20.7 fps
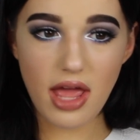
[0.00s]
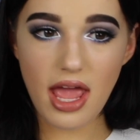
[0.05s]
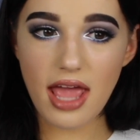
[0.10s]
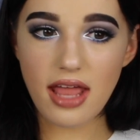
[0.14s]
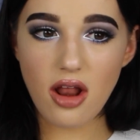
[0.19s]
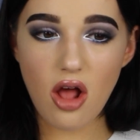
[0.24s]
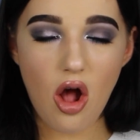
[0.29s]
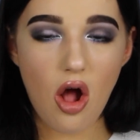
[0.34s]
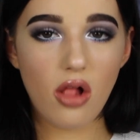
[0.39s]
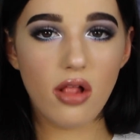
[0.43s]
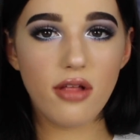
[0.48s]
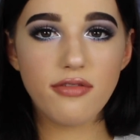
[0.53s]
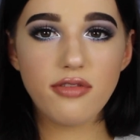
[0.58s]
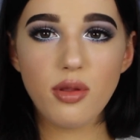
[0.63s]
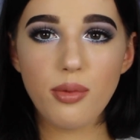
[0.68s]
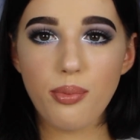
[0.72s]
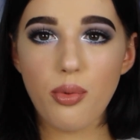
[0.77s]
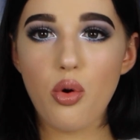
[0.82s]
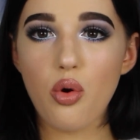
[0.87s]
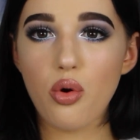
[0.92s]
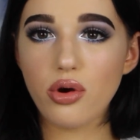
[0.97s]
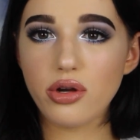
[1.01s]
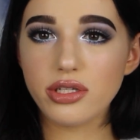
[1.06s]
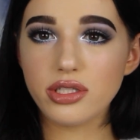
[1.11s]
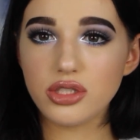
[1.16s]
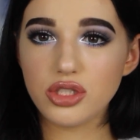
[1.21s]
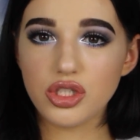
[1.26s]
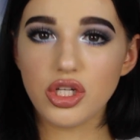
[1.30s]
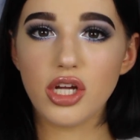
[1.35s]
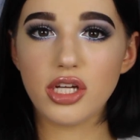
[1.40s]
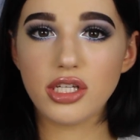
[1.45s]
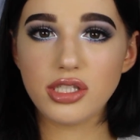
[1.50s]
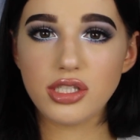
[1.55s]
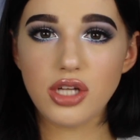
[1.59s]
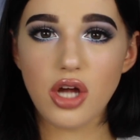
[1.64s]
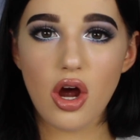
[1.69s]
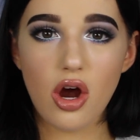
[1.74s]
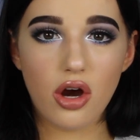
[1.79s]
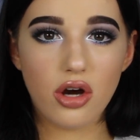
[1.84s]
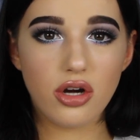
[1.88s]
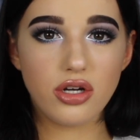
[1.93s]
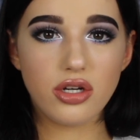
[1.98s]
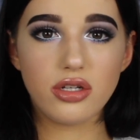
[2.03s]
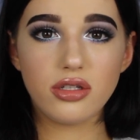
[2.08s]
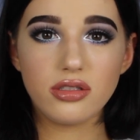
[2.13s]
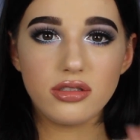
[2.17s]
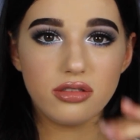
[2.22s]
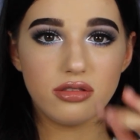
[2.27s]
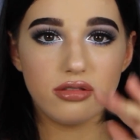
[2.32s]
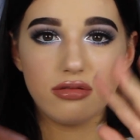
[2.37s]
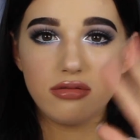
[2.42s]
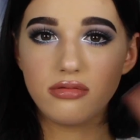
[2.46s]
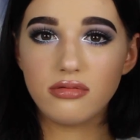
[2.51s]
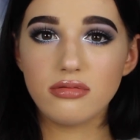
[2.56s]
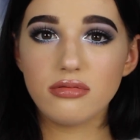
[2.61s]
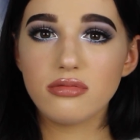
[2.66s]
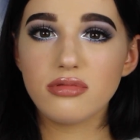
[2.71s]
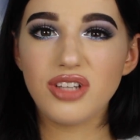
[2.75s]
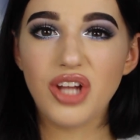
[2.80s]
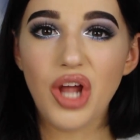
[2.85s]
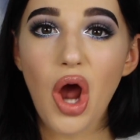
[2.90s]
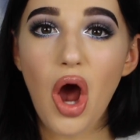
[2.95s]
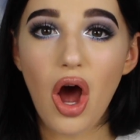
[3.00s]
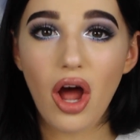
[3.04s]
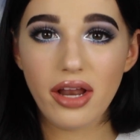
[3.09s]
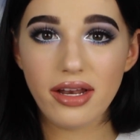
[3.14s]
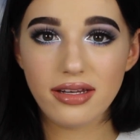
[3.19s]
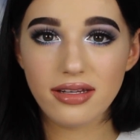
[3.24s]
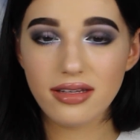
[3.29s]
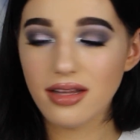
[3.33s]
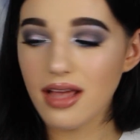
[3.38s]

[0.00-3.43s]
and all of the pores just are gone.